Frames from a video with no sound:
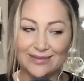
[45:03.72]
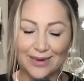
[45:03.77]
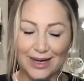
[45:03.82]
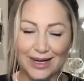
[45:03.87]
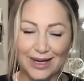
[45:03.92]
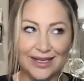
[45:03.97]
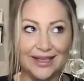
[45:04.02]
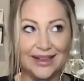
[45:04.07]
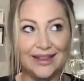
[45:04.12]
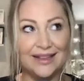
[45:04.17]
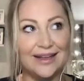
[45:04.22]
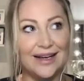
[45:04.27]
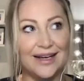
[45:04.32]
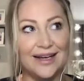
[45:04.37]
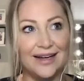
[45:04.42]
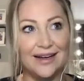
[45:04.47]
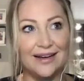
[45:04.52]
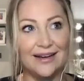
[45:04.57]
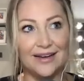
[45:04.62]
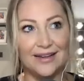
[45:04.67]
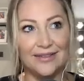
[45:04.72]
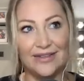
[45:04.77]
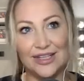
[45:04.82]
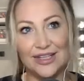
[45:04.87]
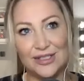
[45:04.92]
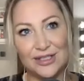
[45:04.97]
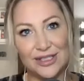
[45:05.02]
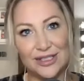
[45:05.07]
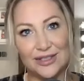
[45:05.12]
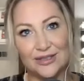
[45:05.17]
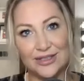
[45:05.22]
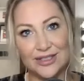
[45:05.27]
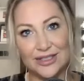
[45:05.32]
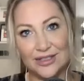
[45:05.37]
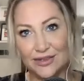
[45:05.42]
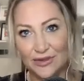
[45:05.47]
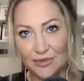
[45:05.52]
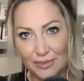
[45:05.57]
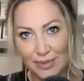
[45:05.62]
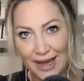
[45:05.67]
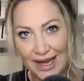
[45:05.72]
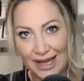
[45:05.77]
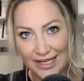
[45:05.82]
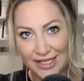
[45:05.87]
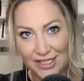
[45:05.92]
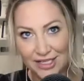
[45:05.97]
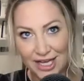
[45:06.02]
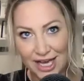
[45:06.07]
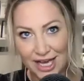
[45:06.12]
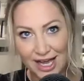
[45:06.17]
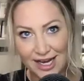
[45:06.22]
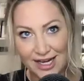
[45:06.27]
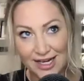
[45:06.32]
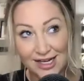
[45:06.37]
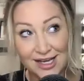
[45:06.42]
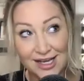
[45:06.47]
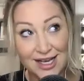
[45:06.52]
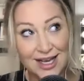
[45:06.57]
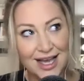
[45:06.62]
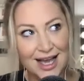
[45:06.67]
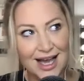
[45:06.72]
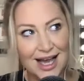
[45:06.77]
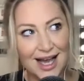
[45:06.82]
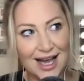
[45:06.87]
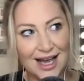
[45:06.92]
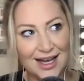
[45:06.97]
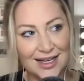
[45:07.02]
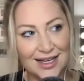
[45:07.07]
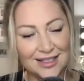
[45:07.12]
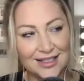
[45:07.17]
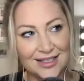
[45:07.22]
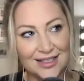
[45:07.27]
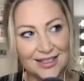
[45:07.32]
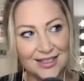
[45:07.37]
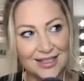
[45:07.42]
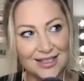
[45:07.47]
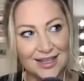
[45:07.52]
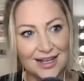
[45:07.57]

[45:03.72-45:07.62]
right, that I've literally got to page 10. And